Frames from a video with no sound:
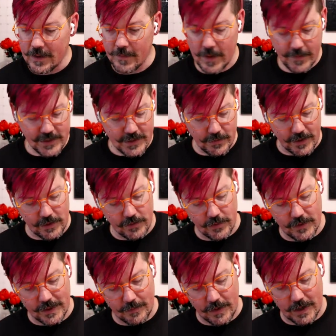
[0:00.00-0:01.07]
Maybe she went
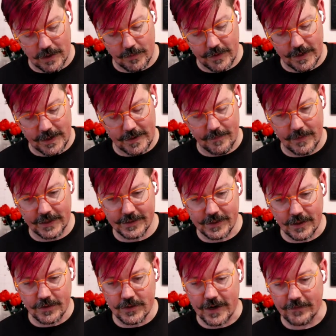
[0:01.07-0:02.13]
through Denmark, but I
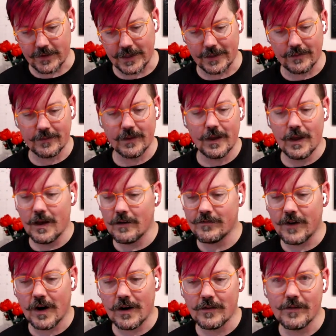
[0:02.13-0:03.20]
saw her traveling
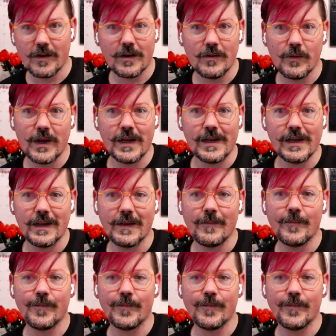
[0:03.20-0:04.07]
far, far away.